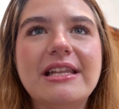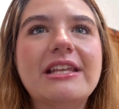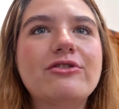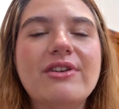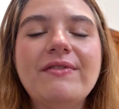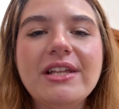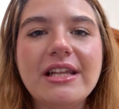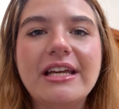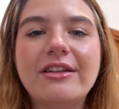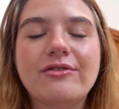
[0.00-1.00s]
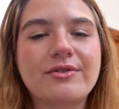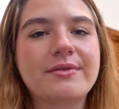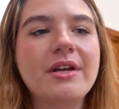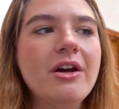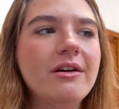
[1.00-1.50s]
Like, there's definitely like,
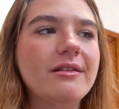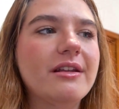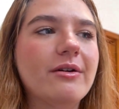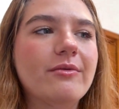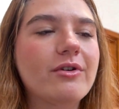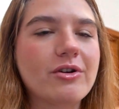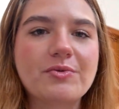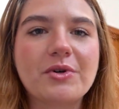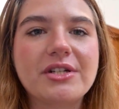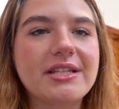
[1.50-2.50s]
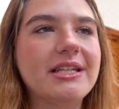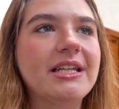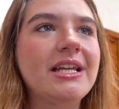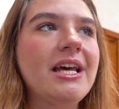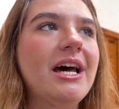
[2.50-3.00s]
there's, you know, curse words
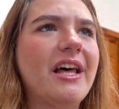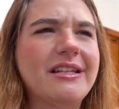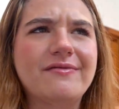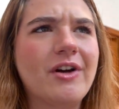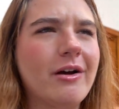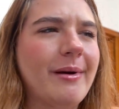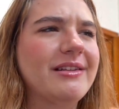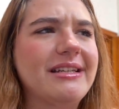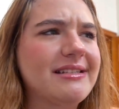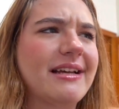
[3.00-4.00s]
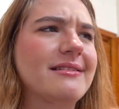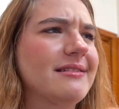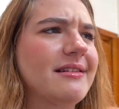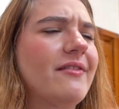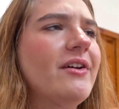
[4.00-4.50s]
and lots of talk about like sex
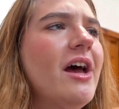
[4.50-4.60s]
and stuff,